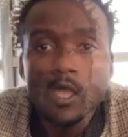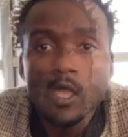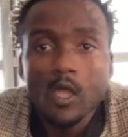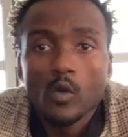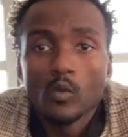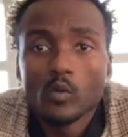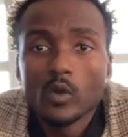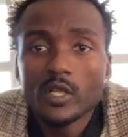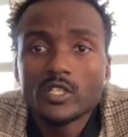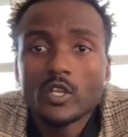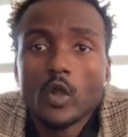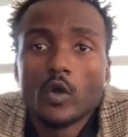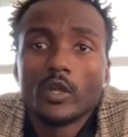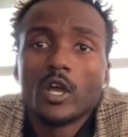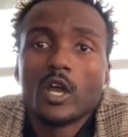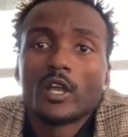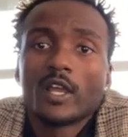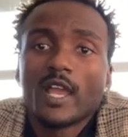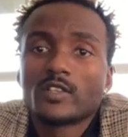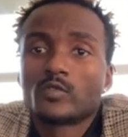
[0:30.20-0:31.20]
What's going
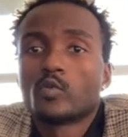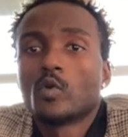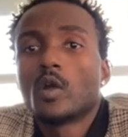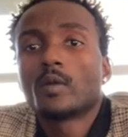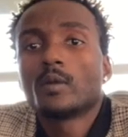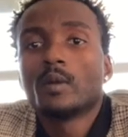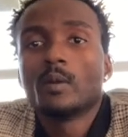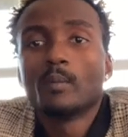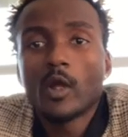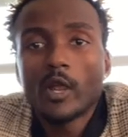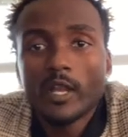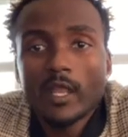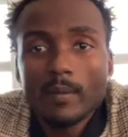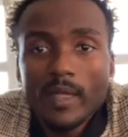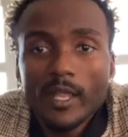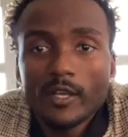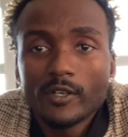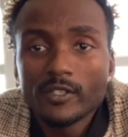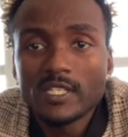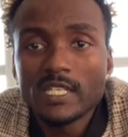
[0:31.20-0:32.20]
on, guys? Welcome to Market
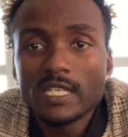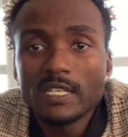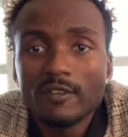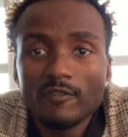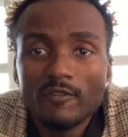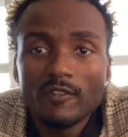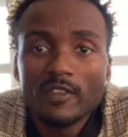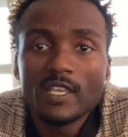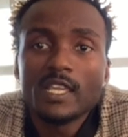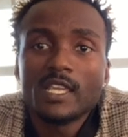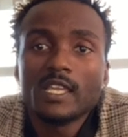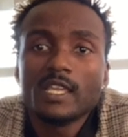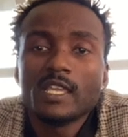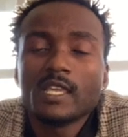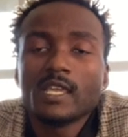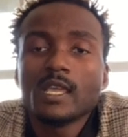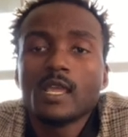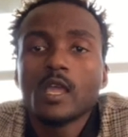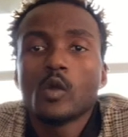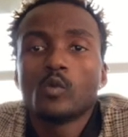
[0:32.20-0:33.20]
Maker
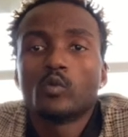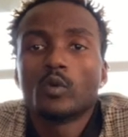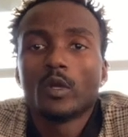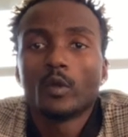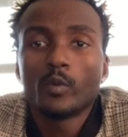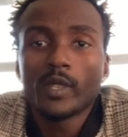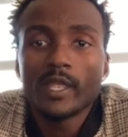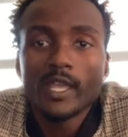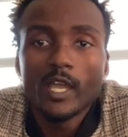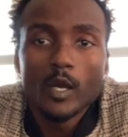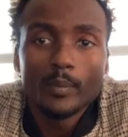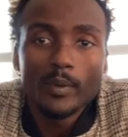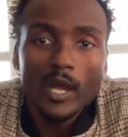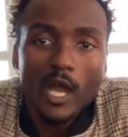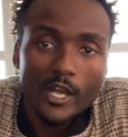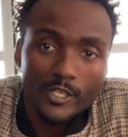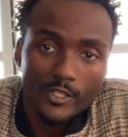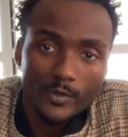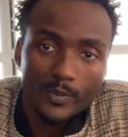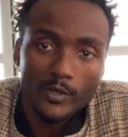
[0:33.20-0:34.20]
TV, where we help
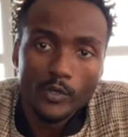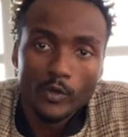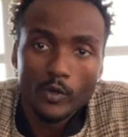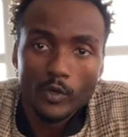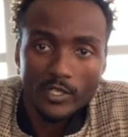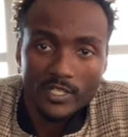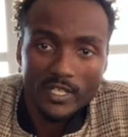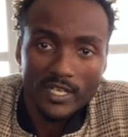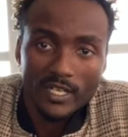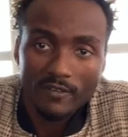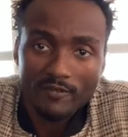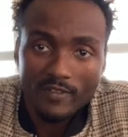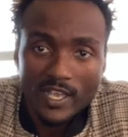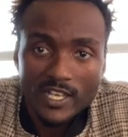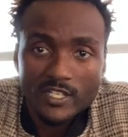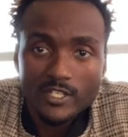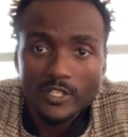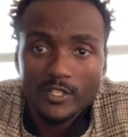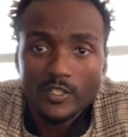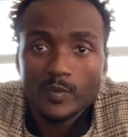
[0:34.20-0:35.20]
entrepreneurs and
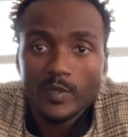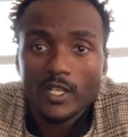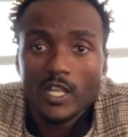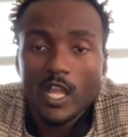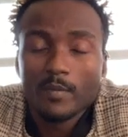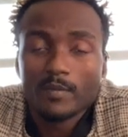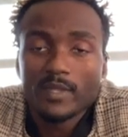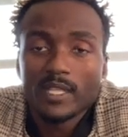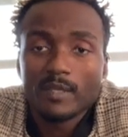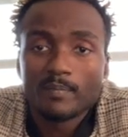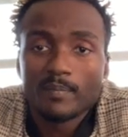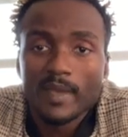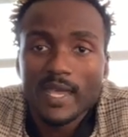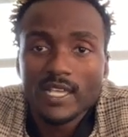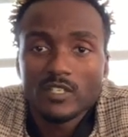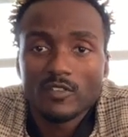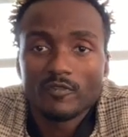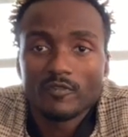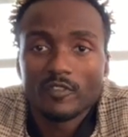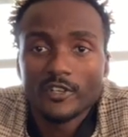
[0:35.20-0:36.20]
investors become the
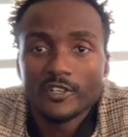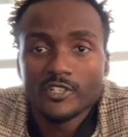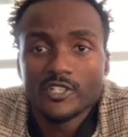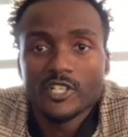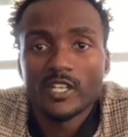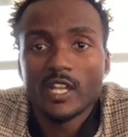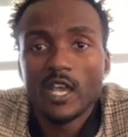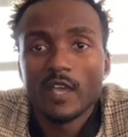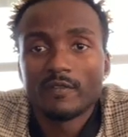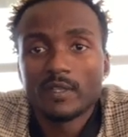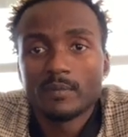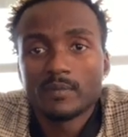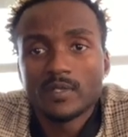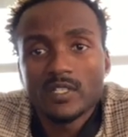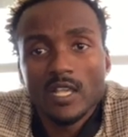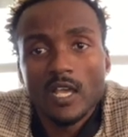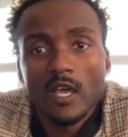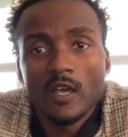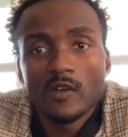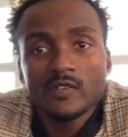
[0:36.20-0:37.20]
best version of
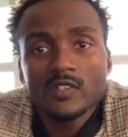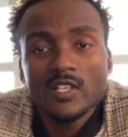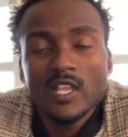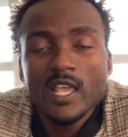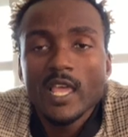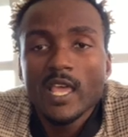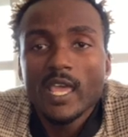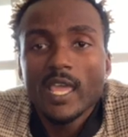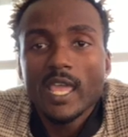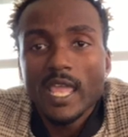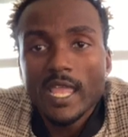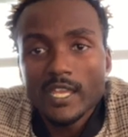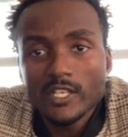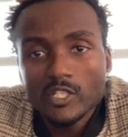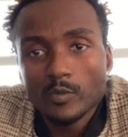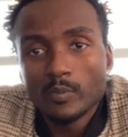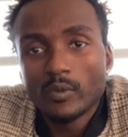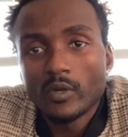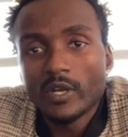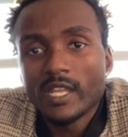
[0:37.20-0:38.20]
themselves. It's
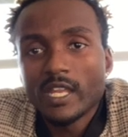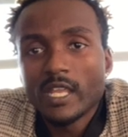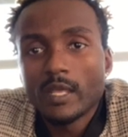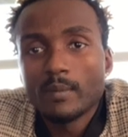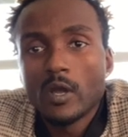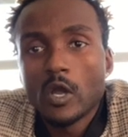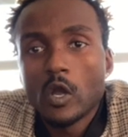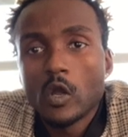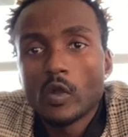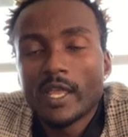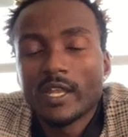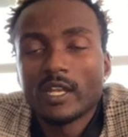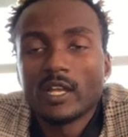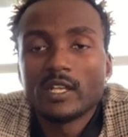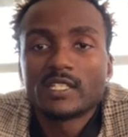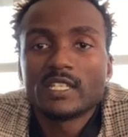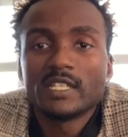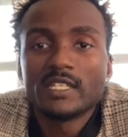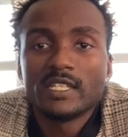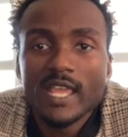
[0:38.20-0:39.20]
your boy Nemo, and on
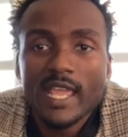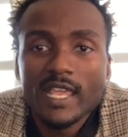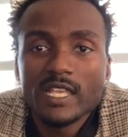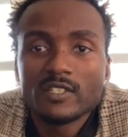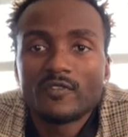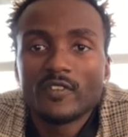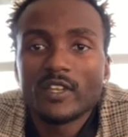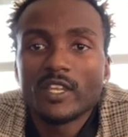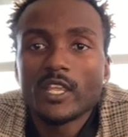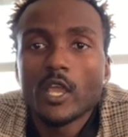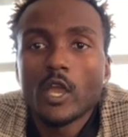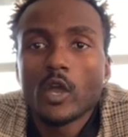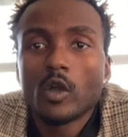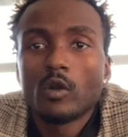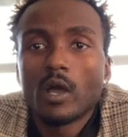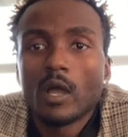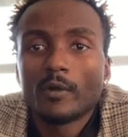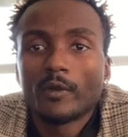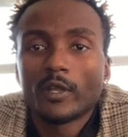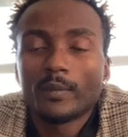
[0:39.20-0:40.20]
today's video,
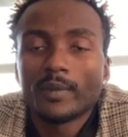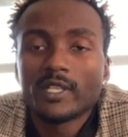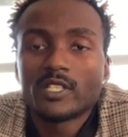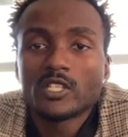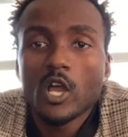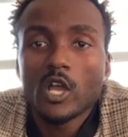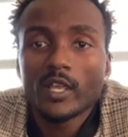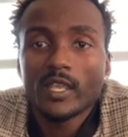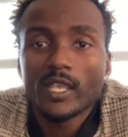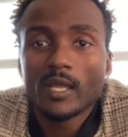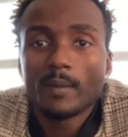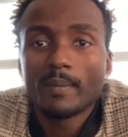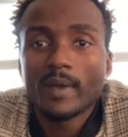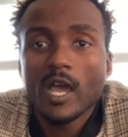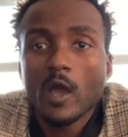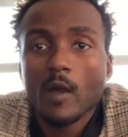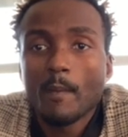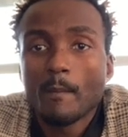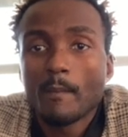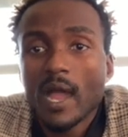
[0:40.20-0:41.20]
I'm going to be talking
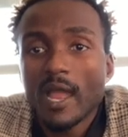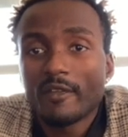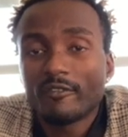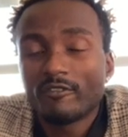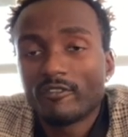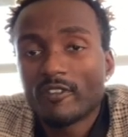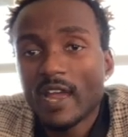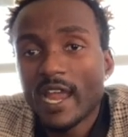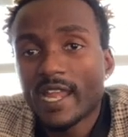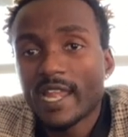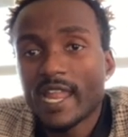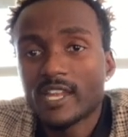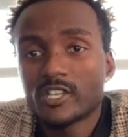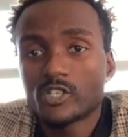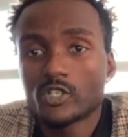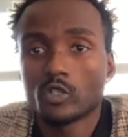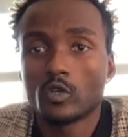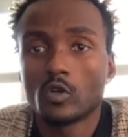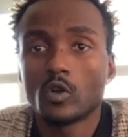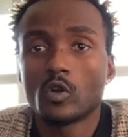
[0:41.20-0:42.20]
about my
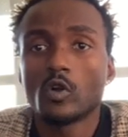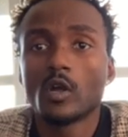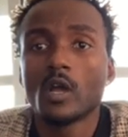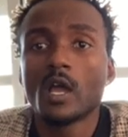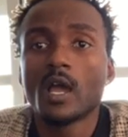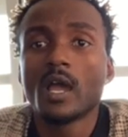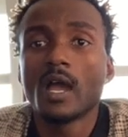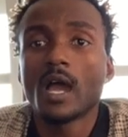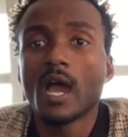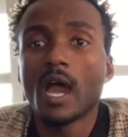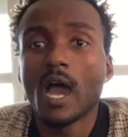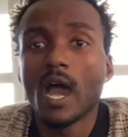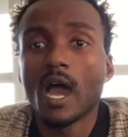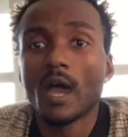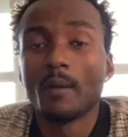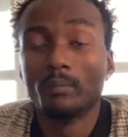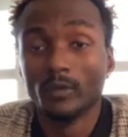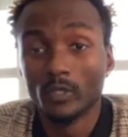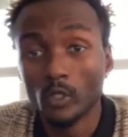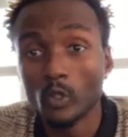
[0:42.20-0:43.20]
financial
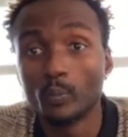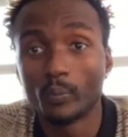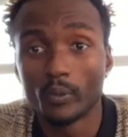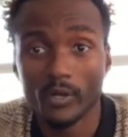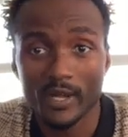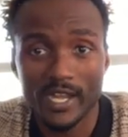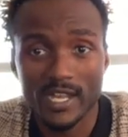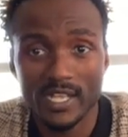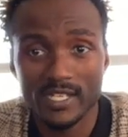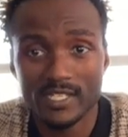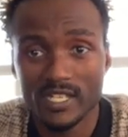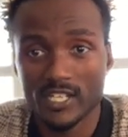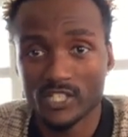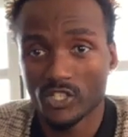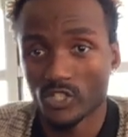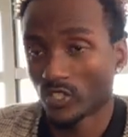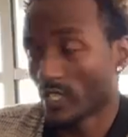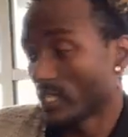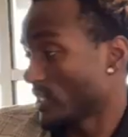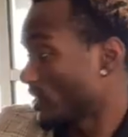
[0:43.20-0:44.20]
blueprint,
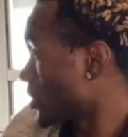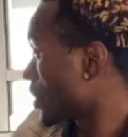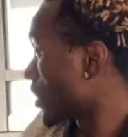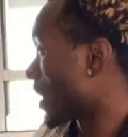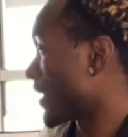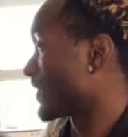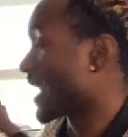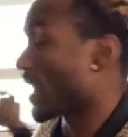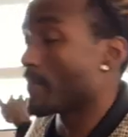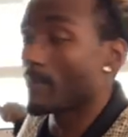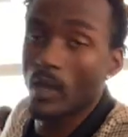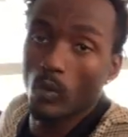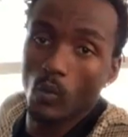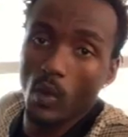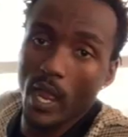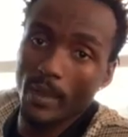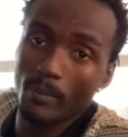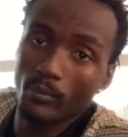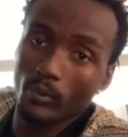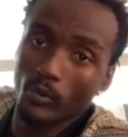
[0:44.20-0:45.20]
essentially. So I've got my
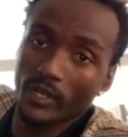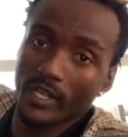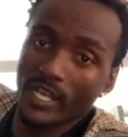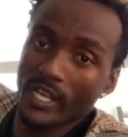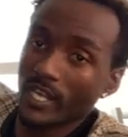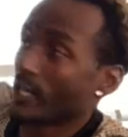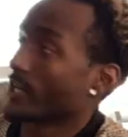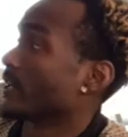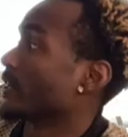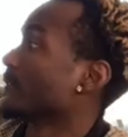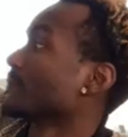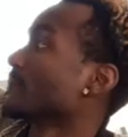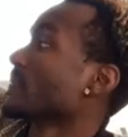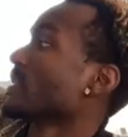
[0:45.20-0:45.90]
whiteboard here,